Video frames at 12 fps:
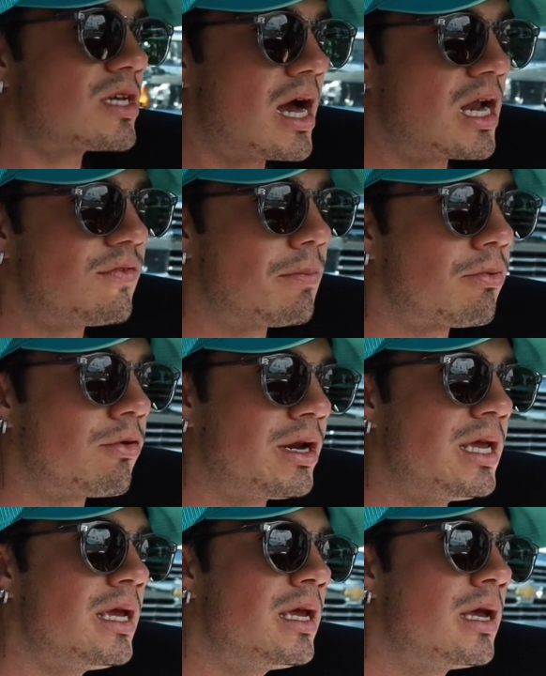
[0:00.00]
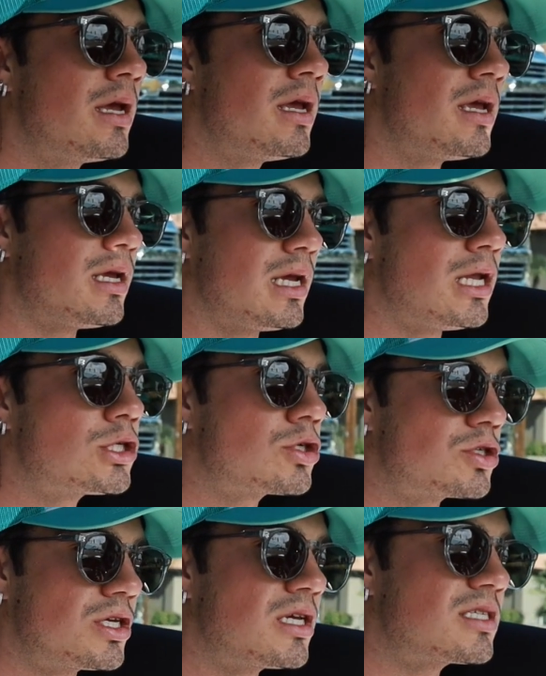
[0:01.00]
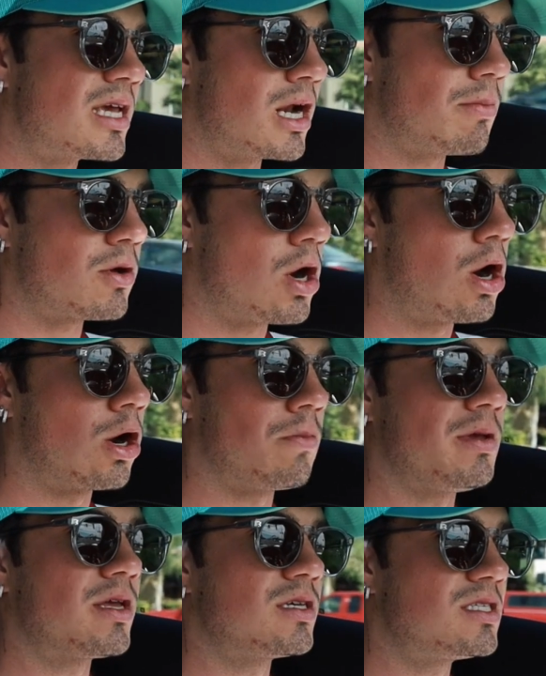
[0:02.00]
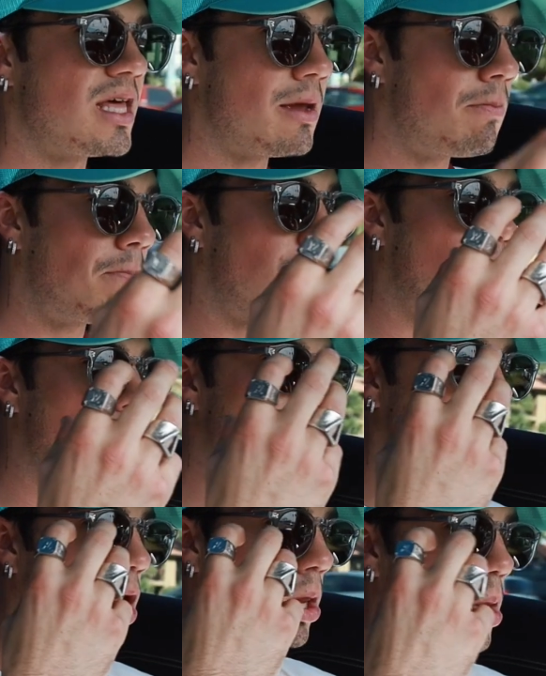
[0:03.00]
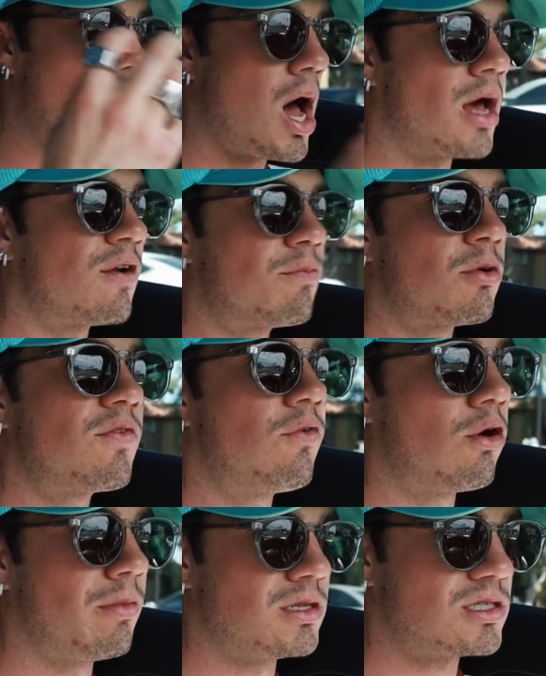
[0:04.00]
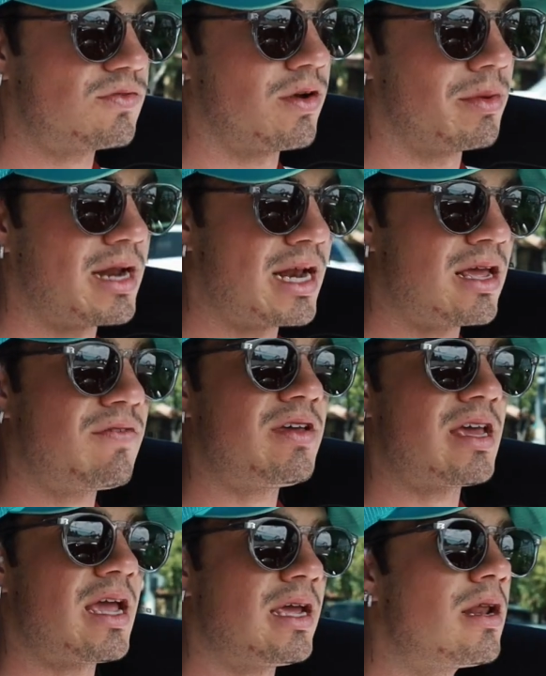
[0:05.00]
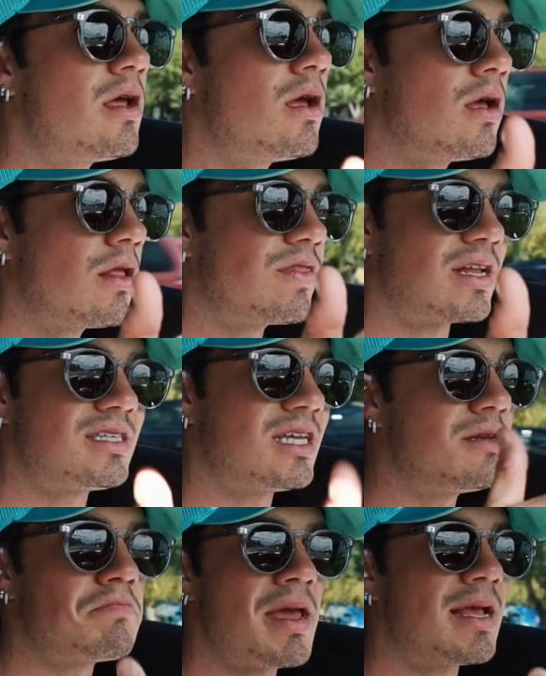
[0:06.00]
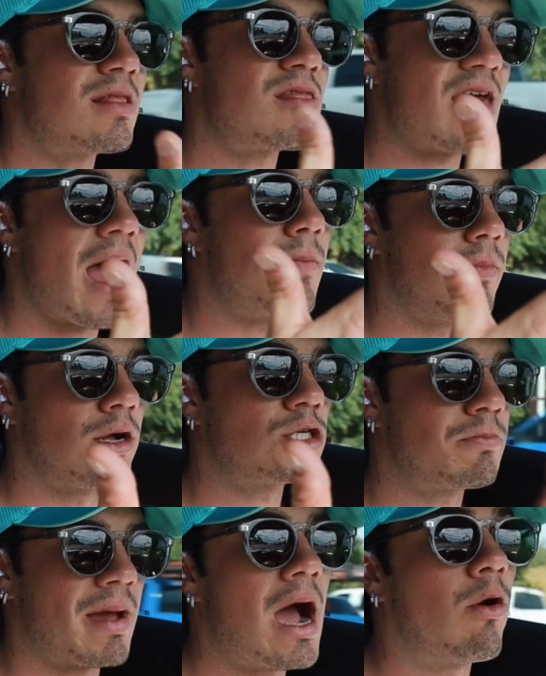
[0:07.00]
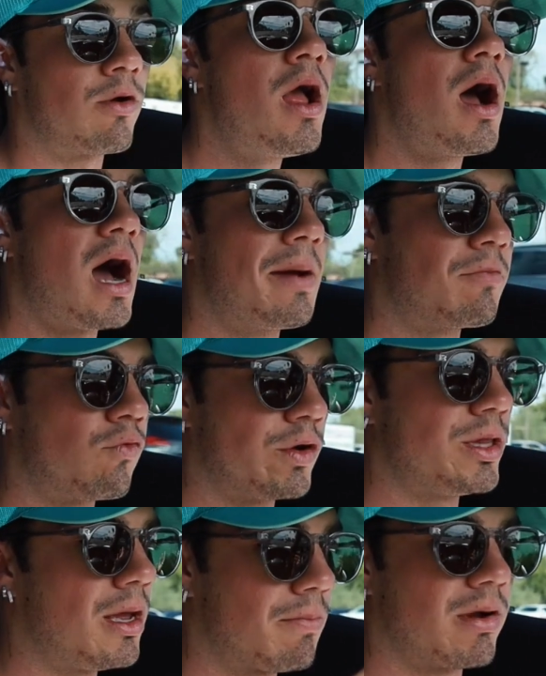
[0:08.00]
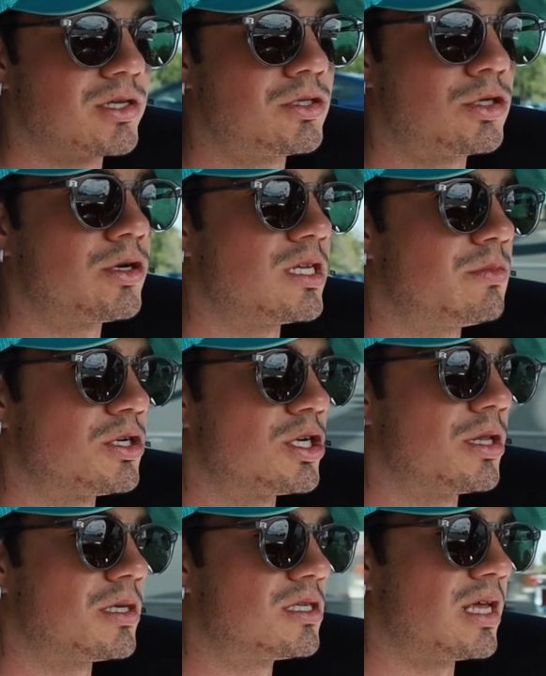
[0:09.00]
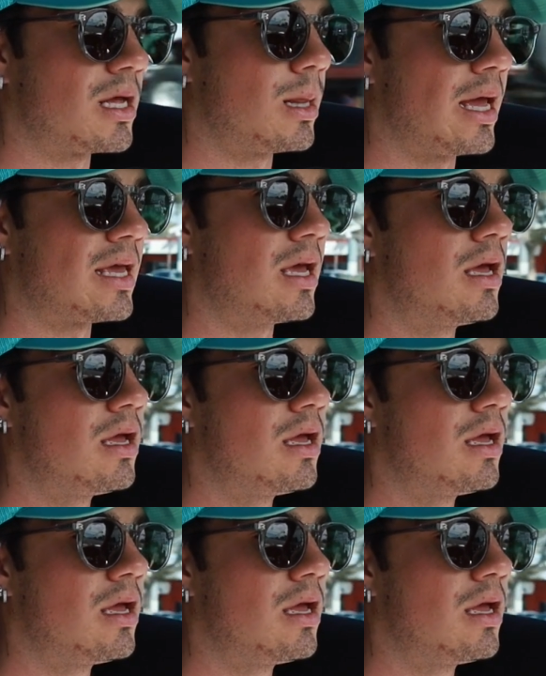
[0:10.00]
kind of a pretty interesting setup car because they pulled a lot of performance from an NAV8 that didn't make that much power. I'm really impressed with the transmission on this thing. Like,